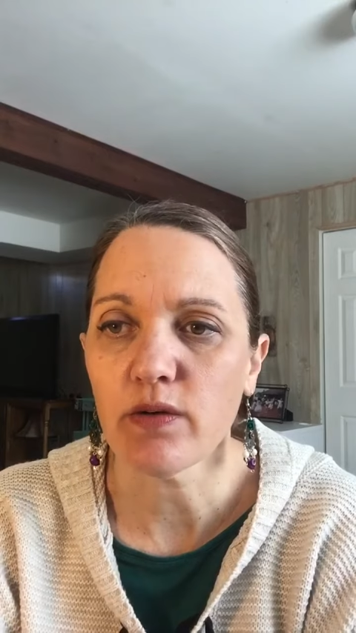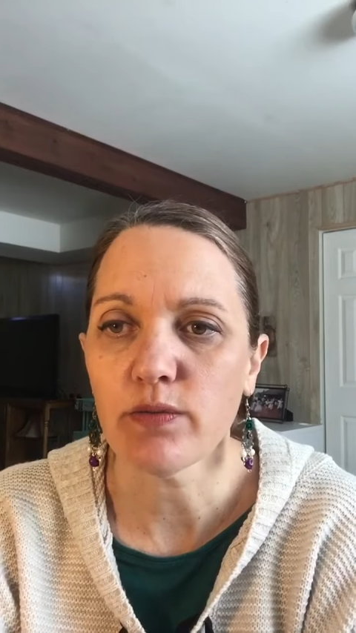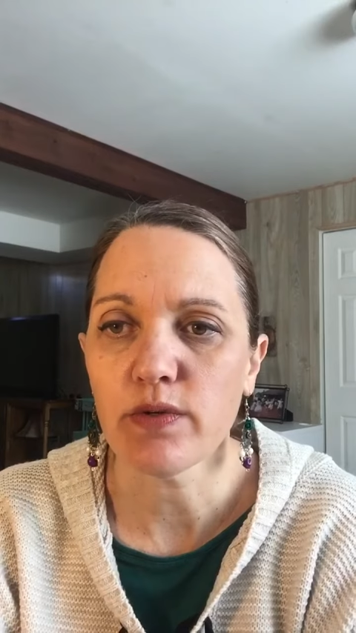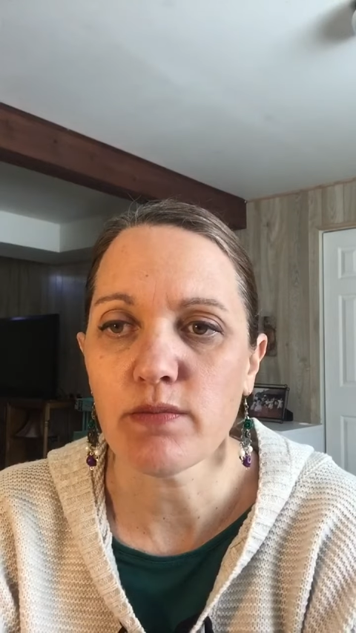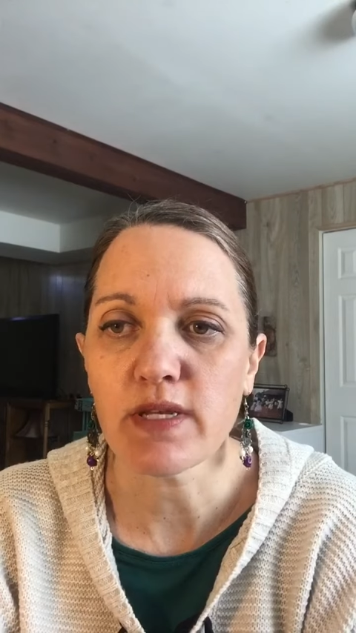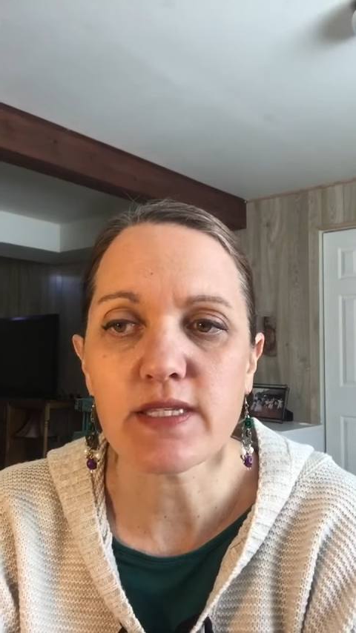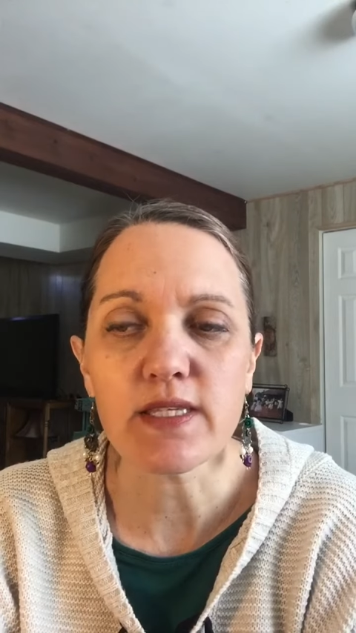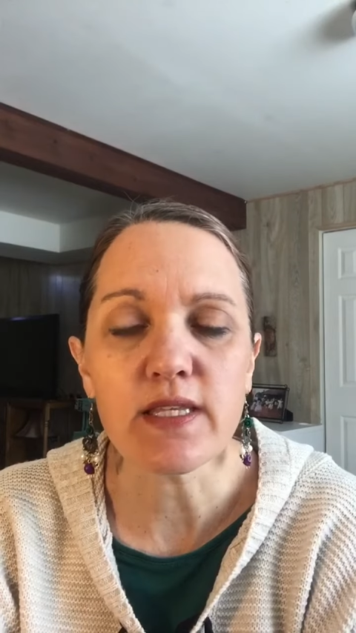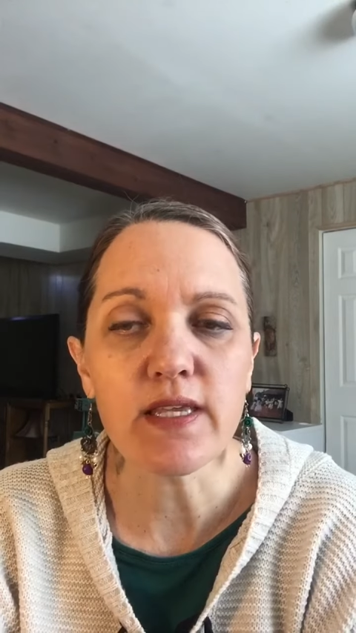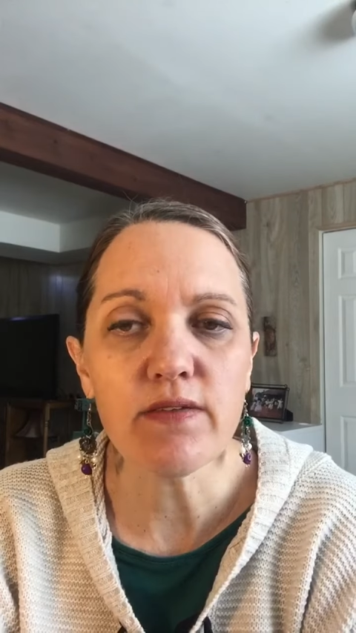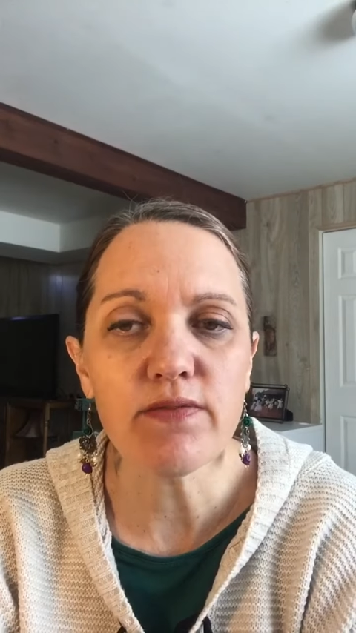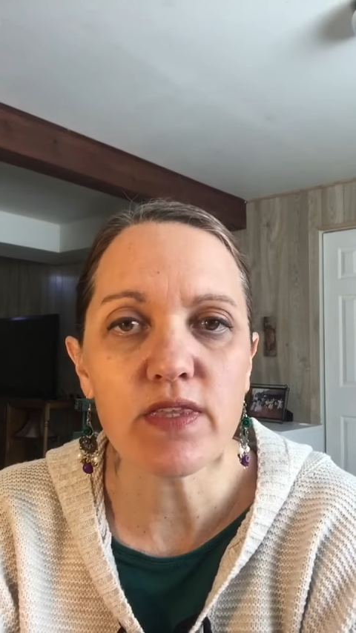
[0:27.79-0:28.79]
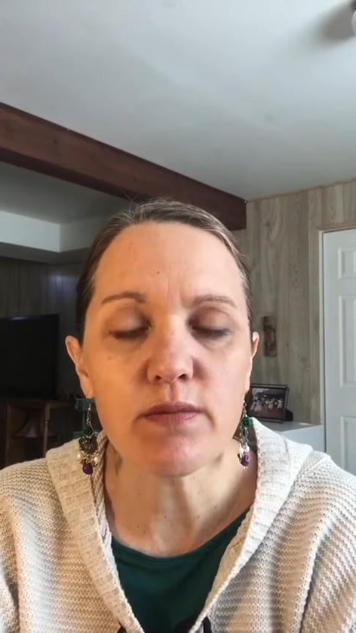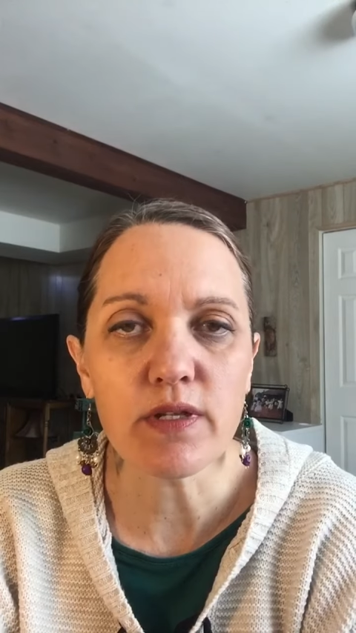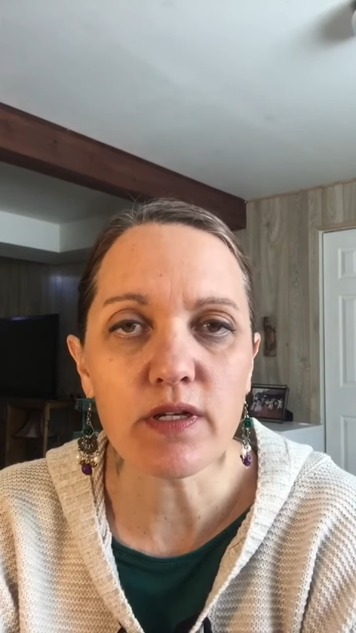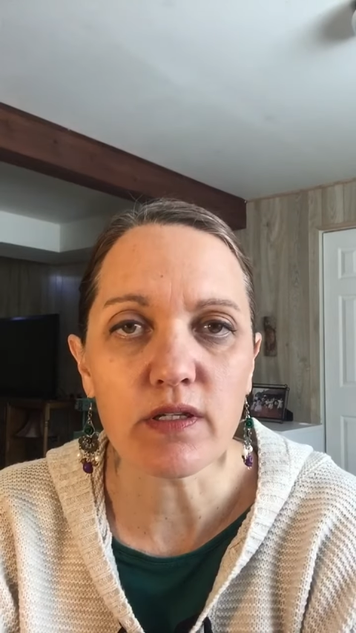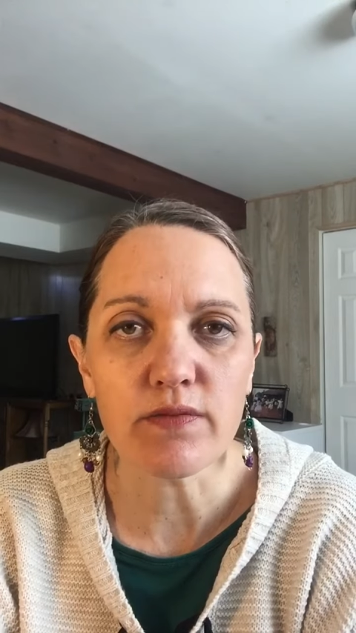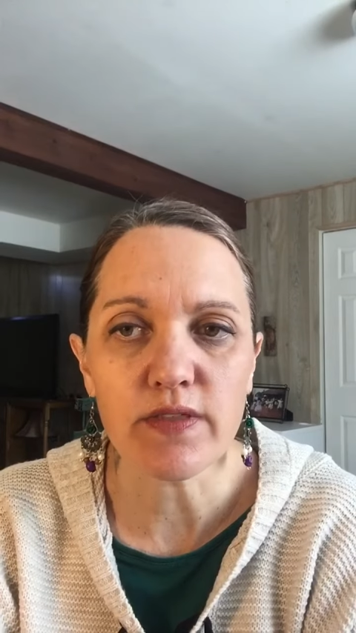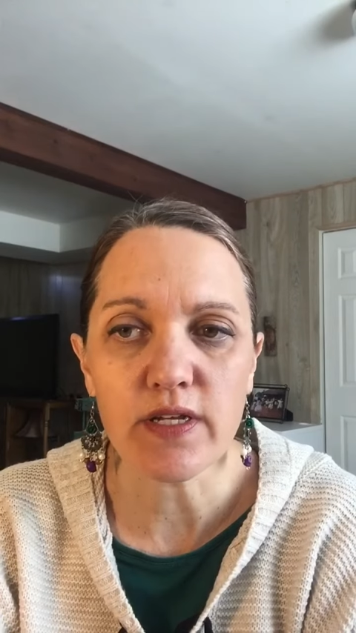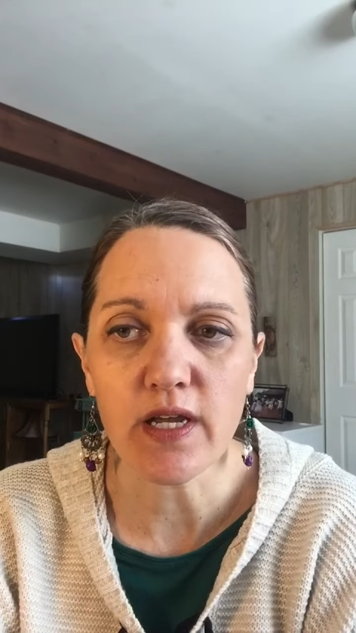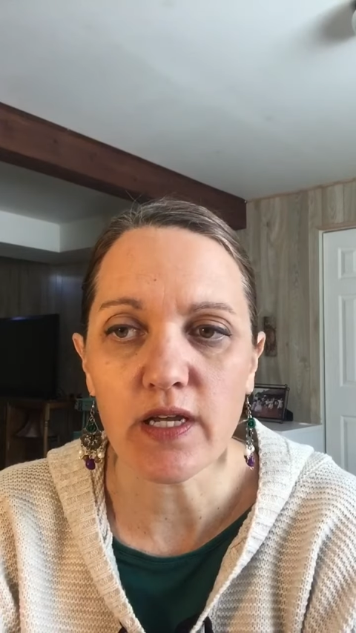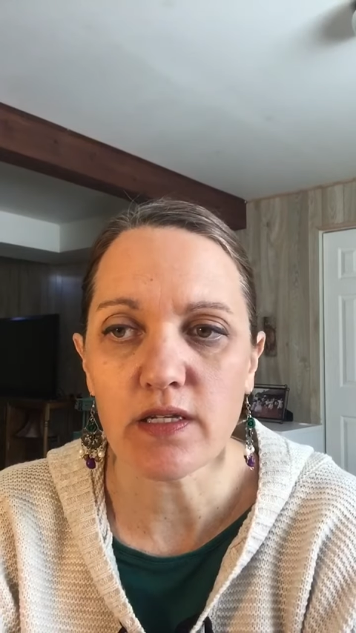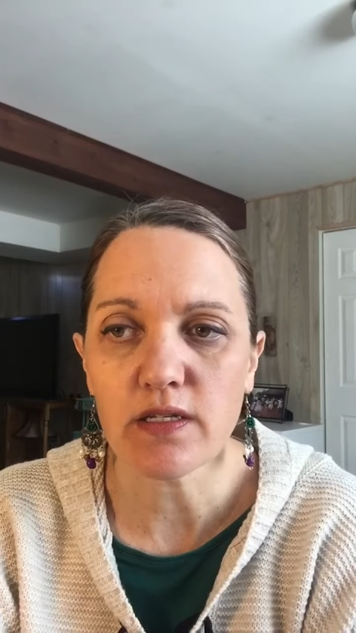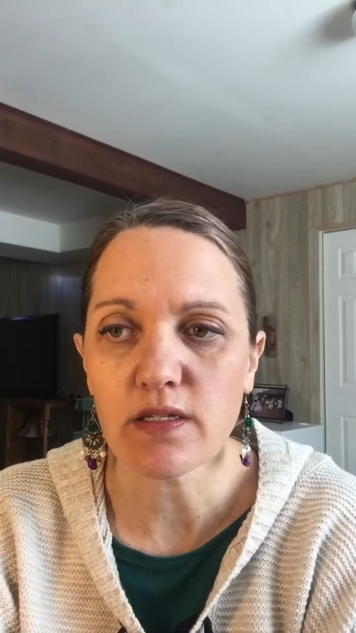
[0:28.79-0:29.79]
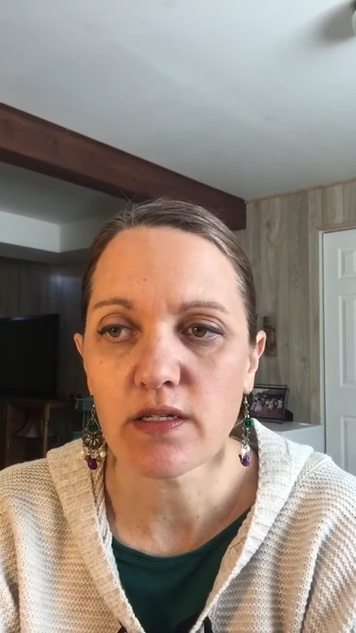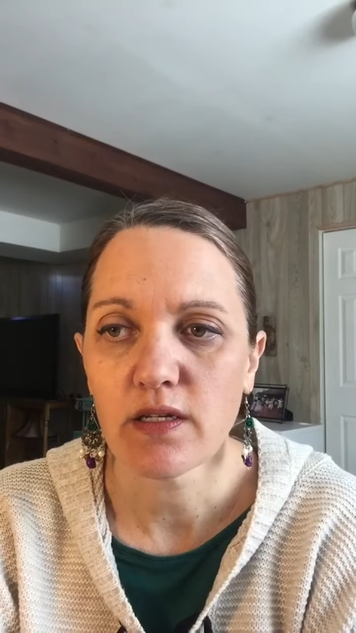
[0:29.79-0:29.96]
We must leave in the middle of the night.